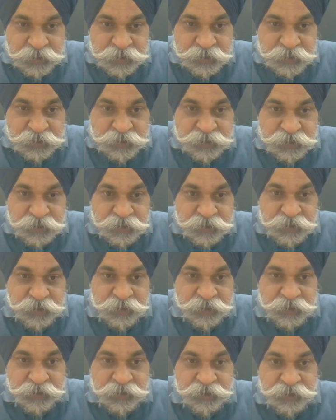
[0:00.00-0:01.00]
still
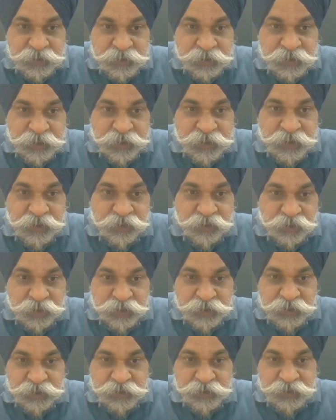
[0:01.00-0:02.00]
here, and on
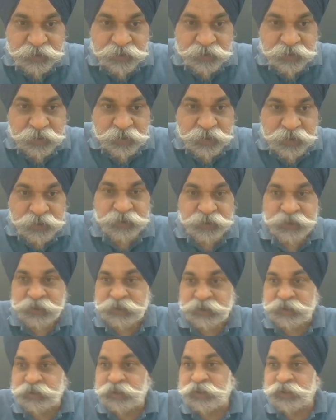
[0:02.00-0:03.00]
this.
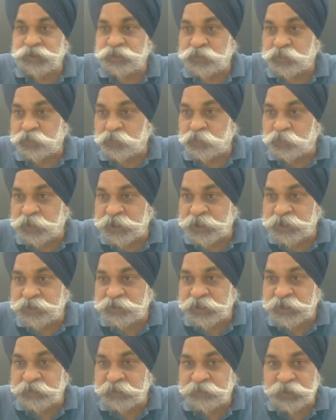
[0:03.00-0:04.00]
So what you
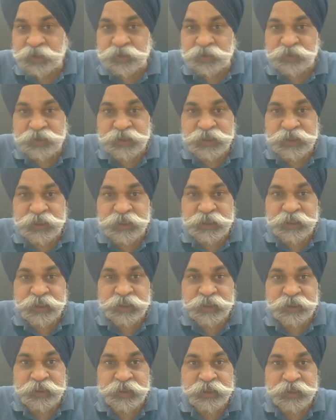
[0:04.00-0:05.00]
are able to see
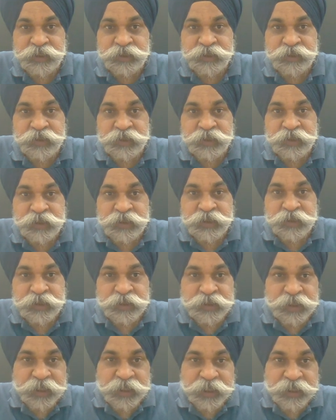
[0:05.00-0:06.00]
here is
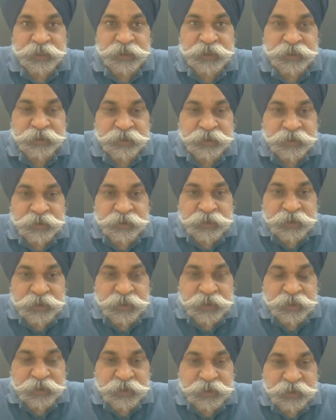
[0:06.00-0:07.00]
that
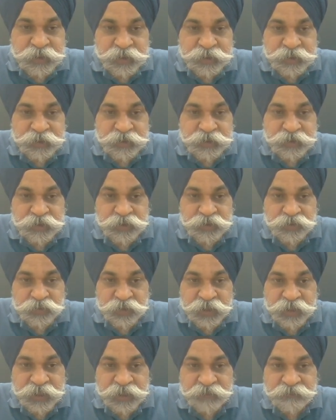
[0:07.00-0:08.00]
in this you
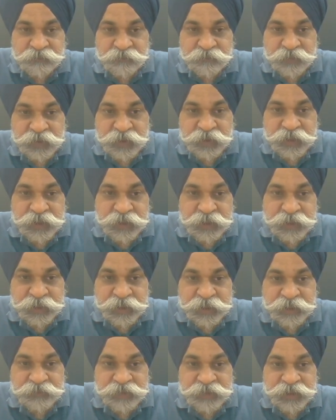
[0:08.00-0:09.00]
have three
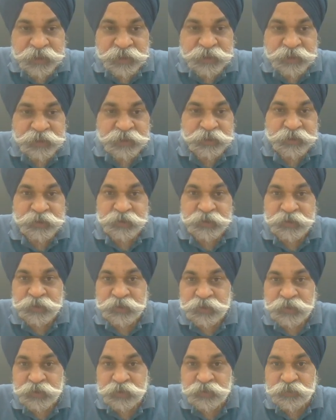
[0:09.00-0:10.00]
negative charge here,
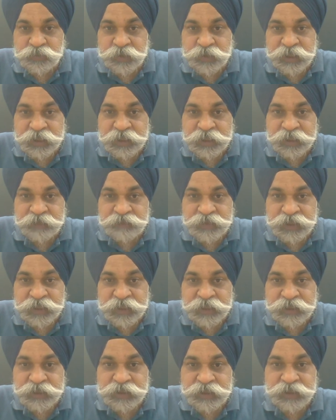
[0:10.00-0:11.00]
two negative
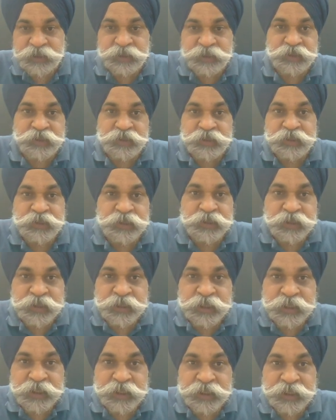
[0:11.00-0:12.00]
charge here,
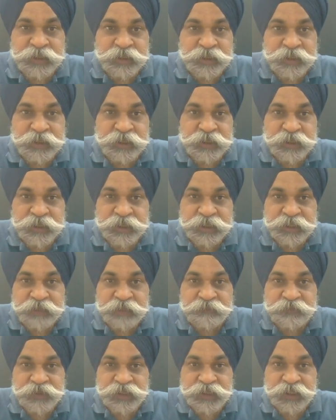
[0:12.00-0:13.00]
and three
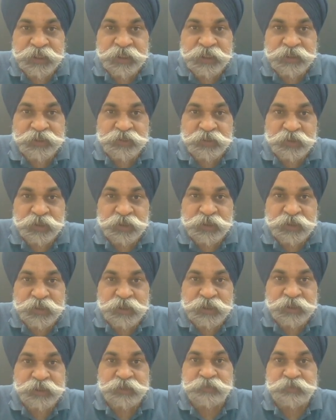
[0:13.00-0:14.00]
negative charge on
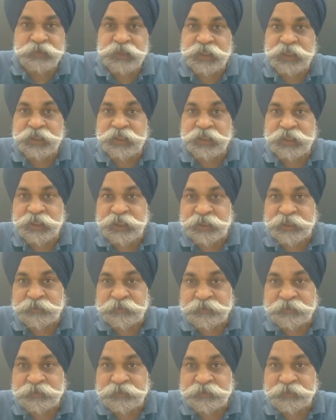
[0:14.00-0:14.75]
this entity.